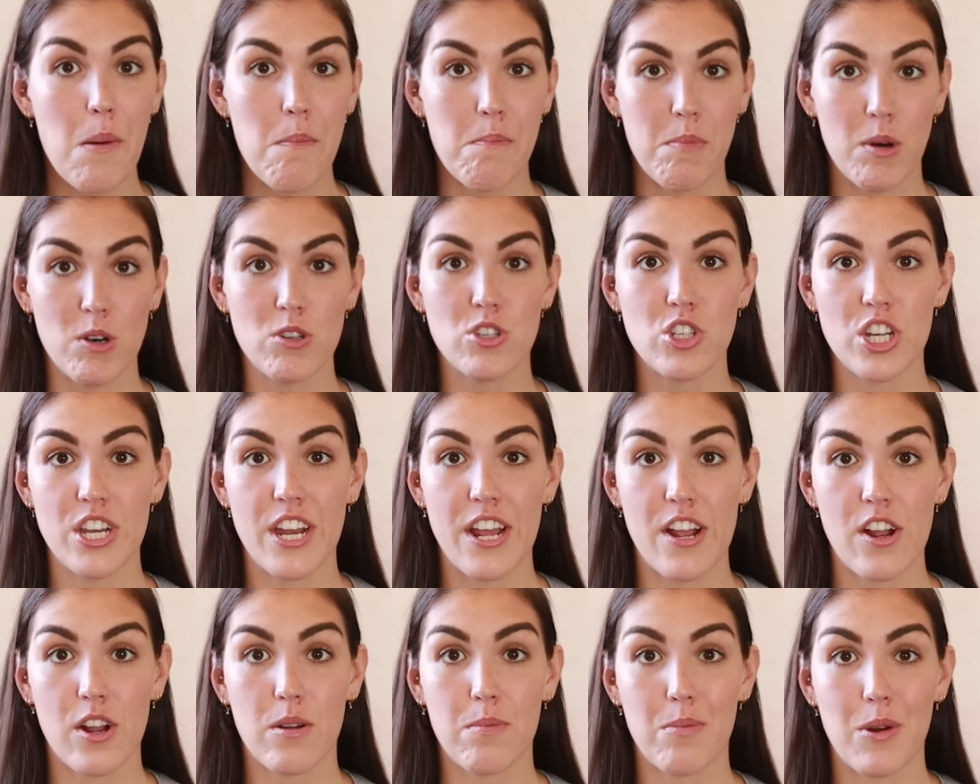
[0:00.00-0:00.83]
Most
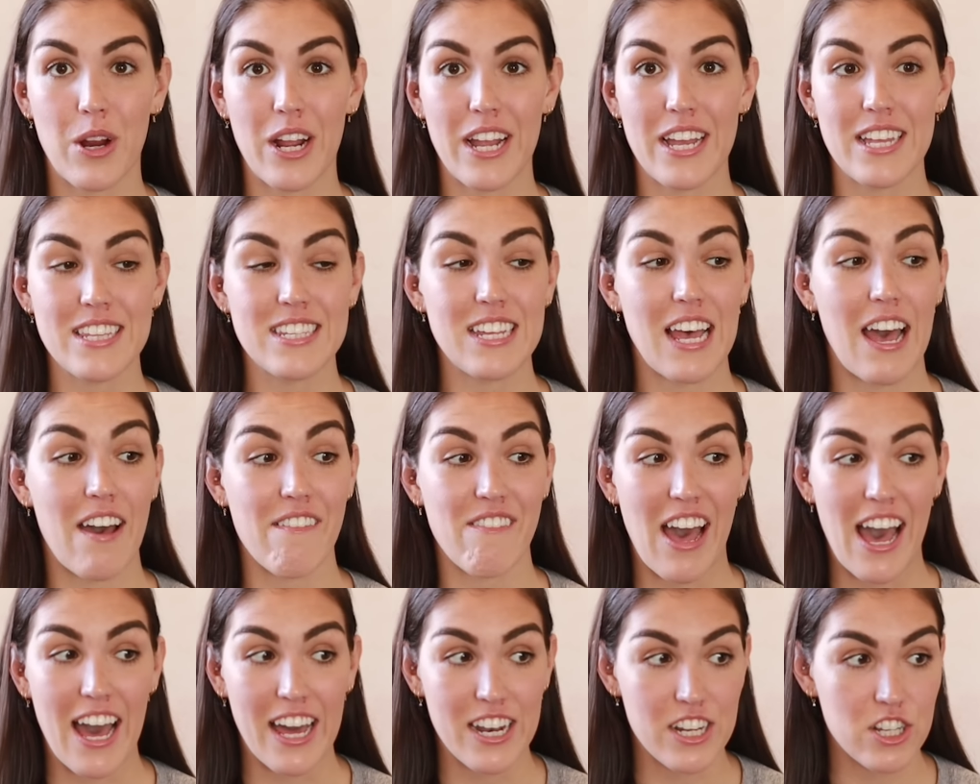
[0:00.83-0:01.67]
generic brands
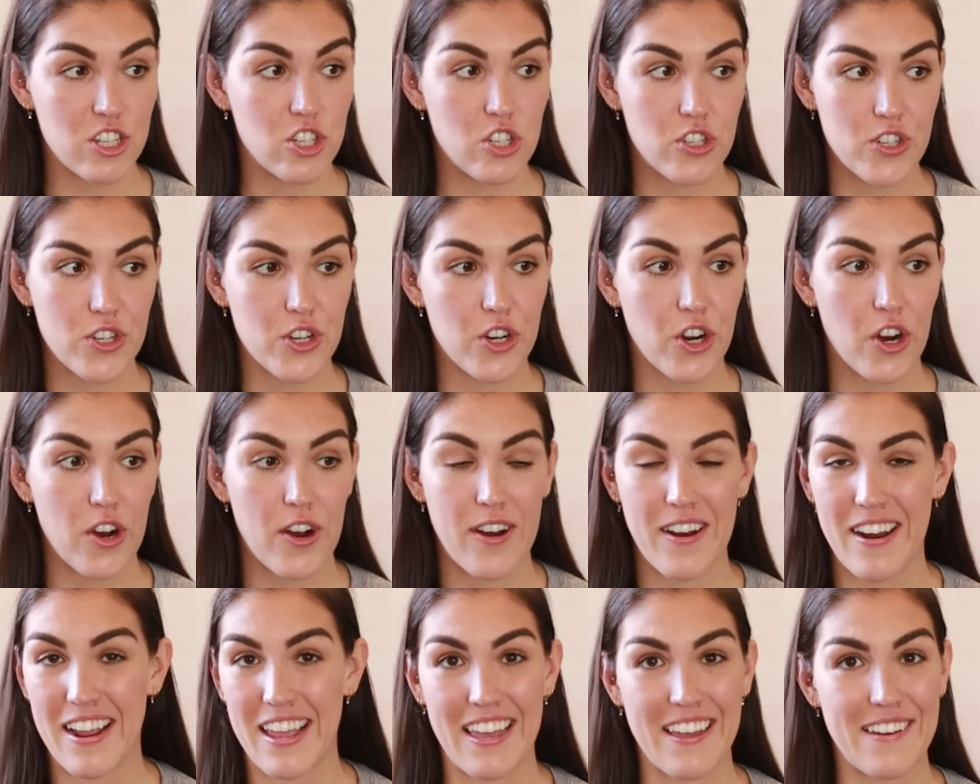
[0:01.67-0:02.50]
have added
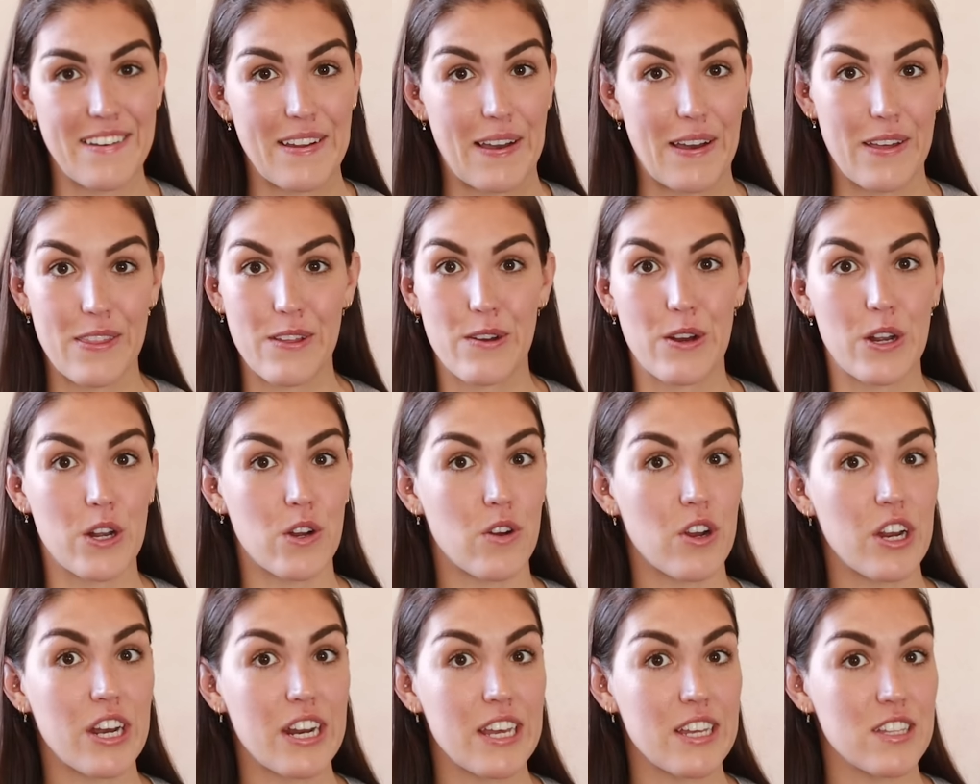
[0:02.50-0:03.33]
sugar and other
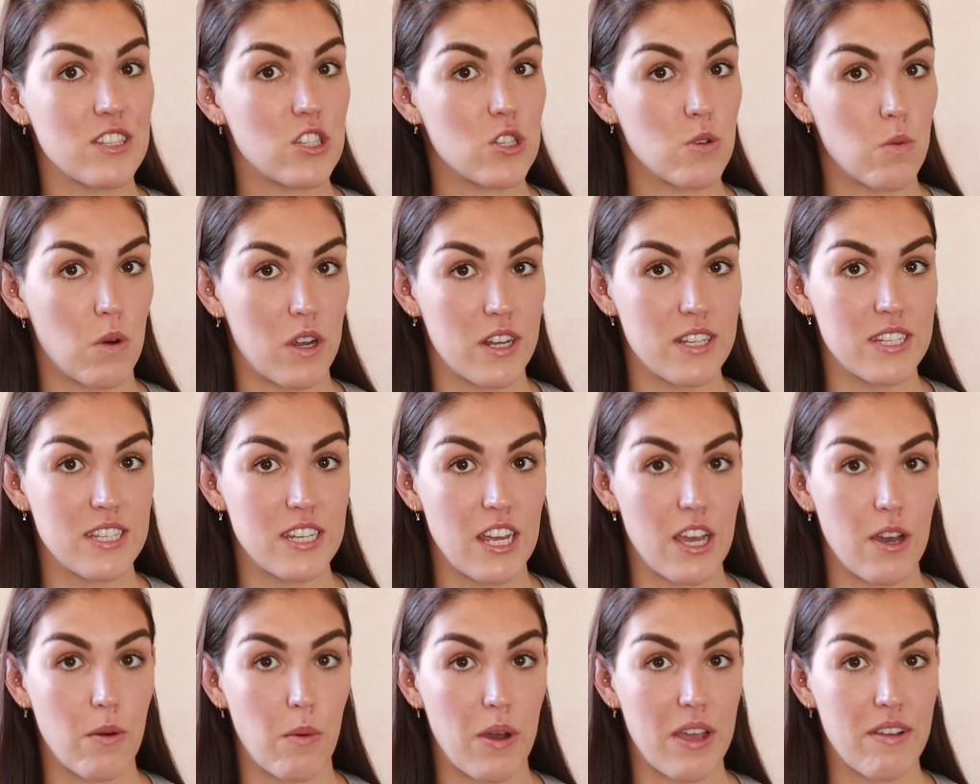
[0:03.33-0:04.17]
ingredients you want to
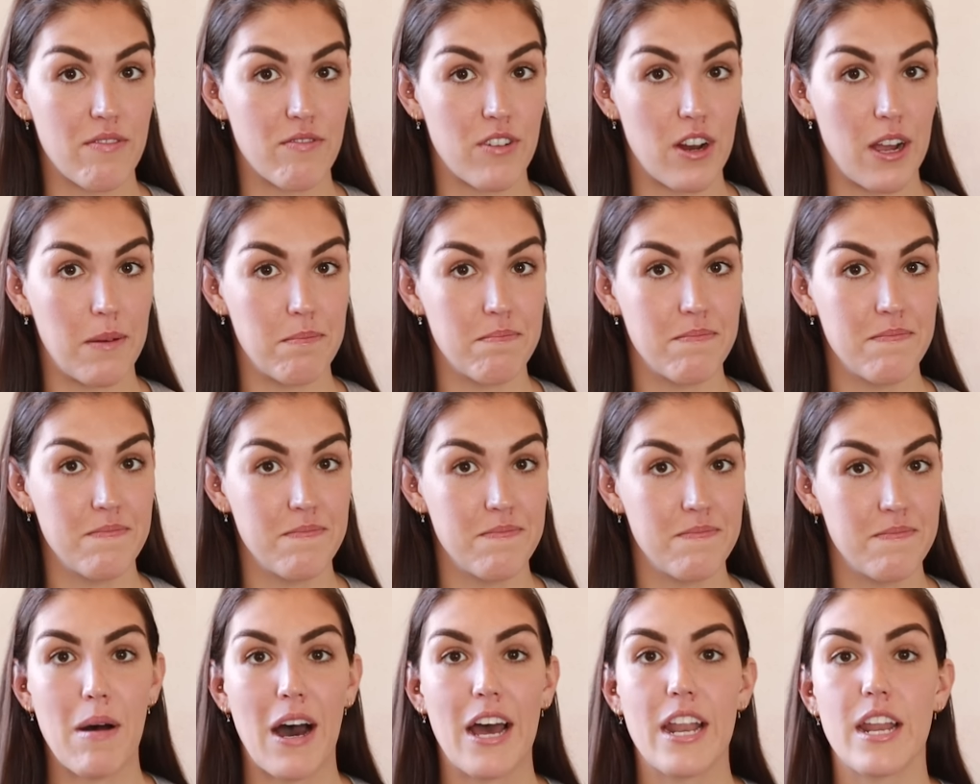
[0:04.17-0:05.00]
stay away from.
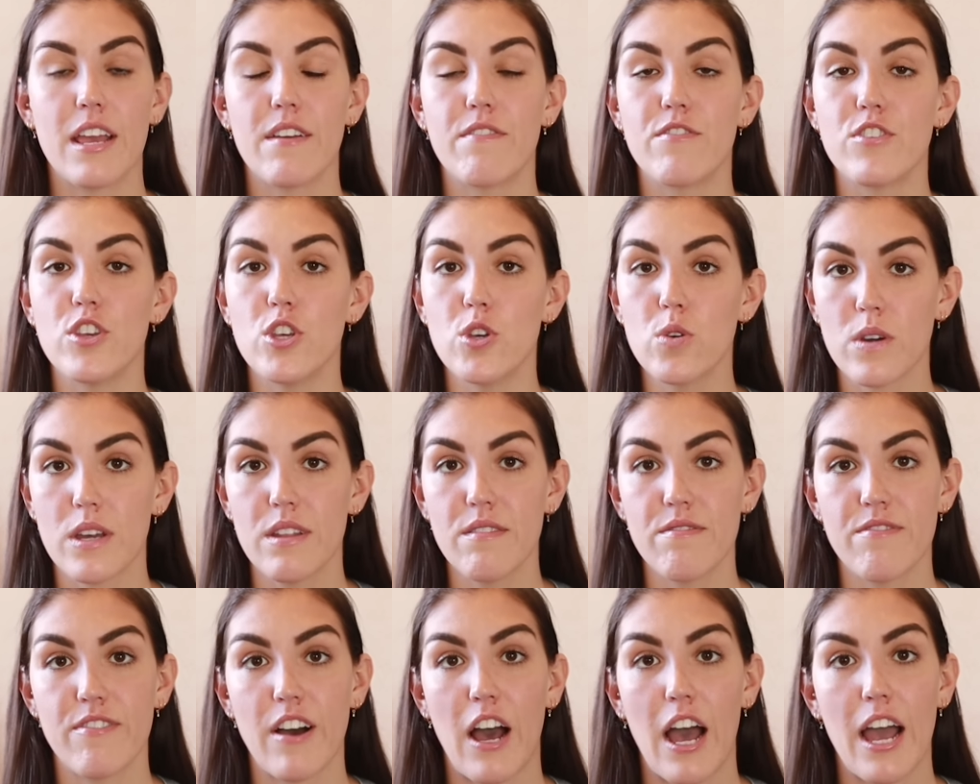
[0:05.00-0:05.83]
But if you
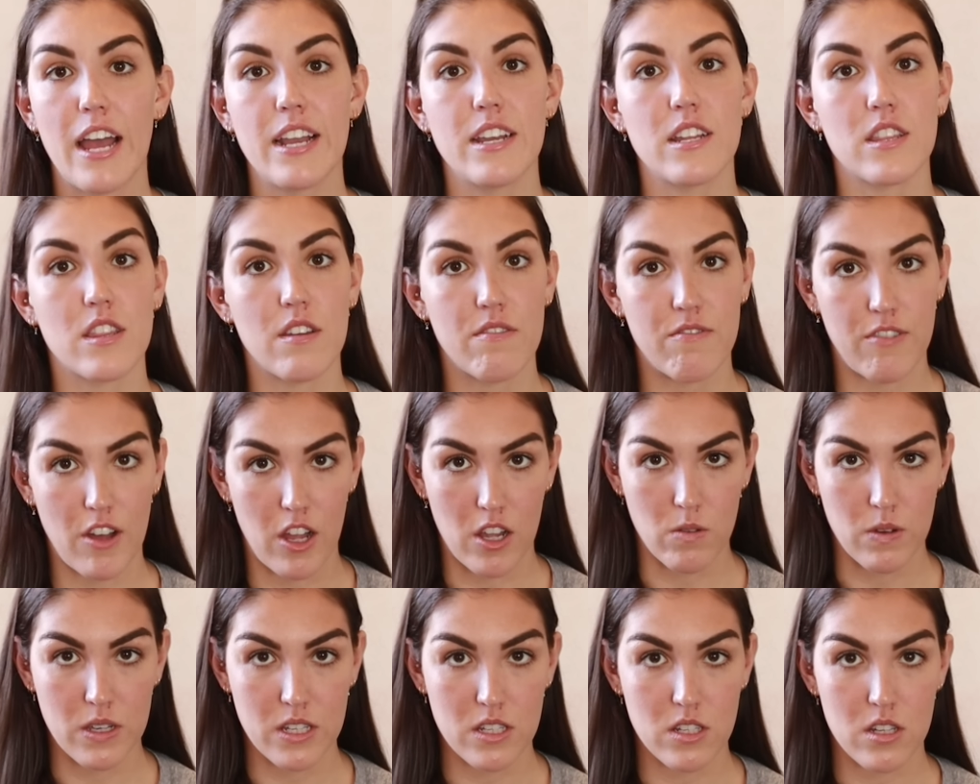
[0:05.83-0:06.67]
can find the
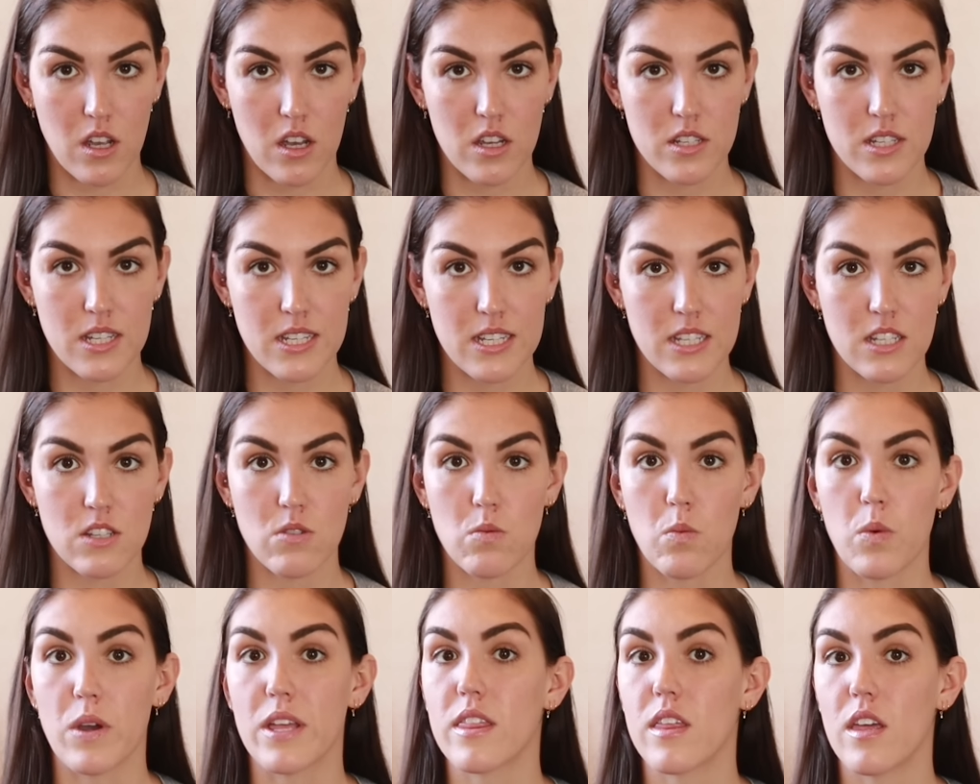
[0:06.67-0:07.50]
following sauces
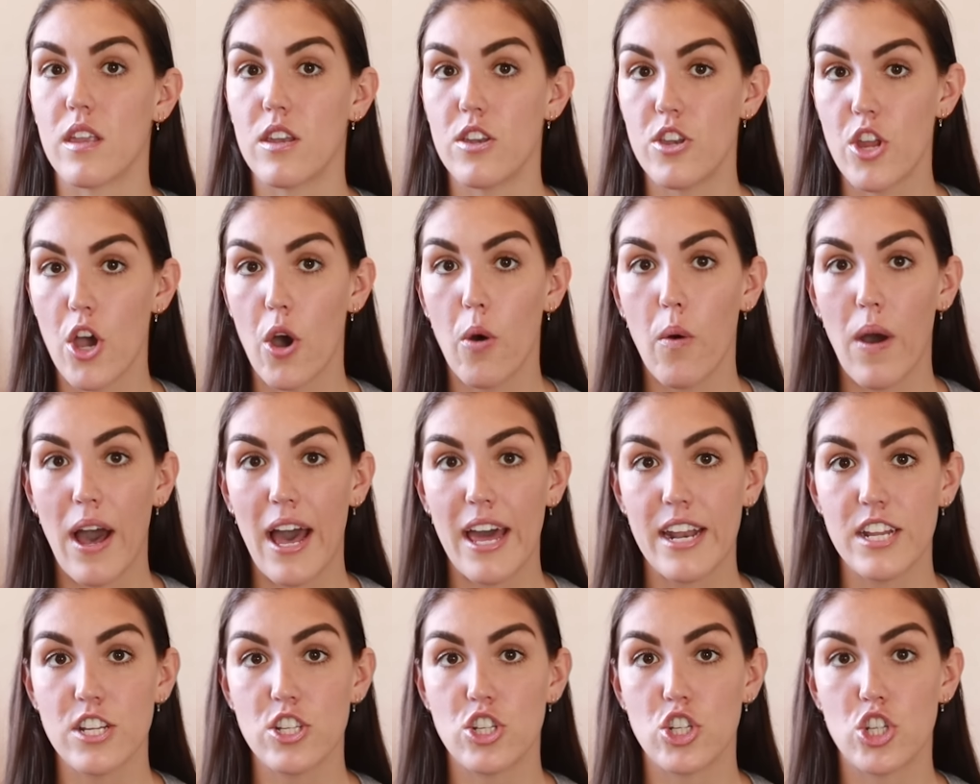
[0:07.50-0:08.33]
with no
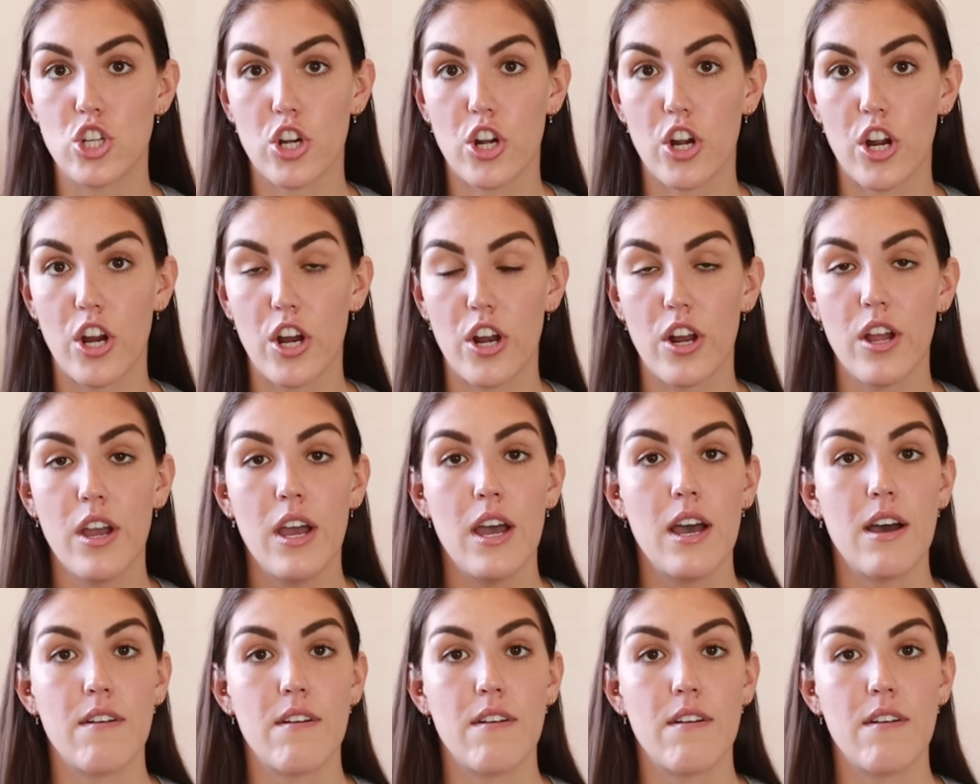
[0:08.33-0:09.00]
added sugar